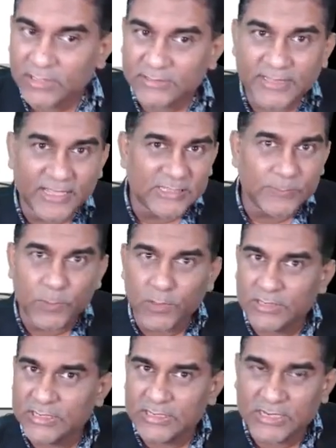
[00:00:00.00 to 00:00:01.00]
The
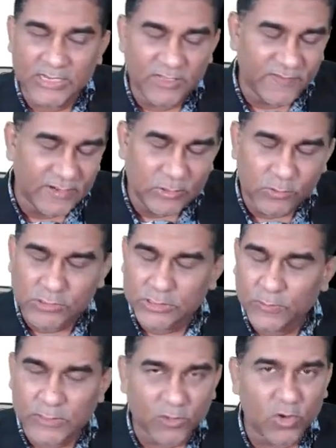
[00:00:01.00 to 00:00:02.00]
textbook didn't even use the
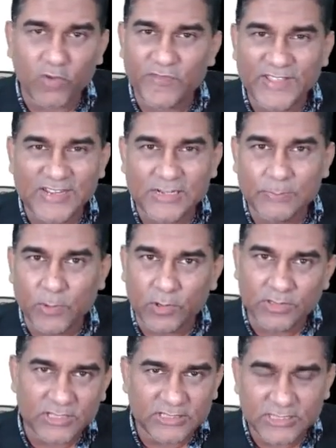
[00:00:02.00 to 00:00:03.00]
word covalent
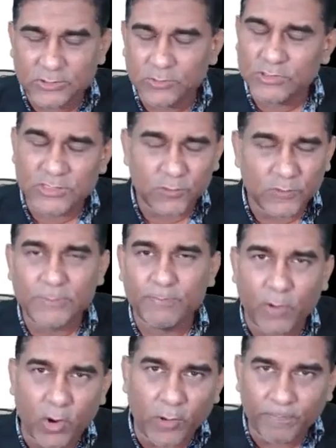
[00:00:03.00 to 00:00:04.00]
bond. They just used the word
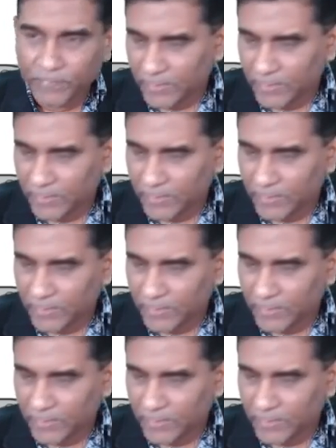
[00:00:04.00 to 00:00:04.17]
bond.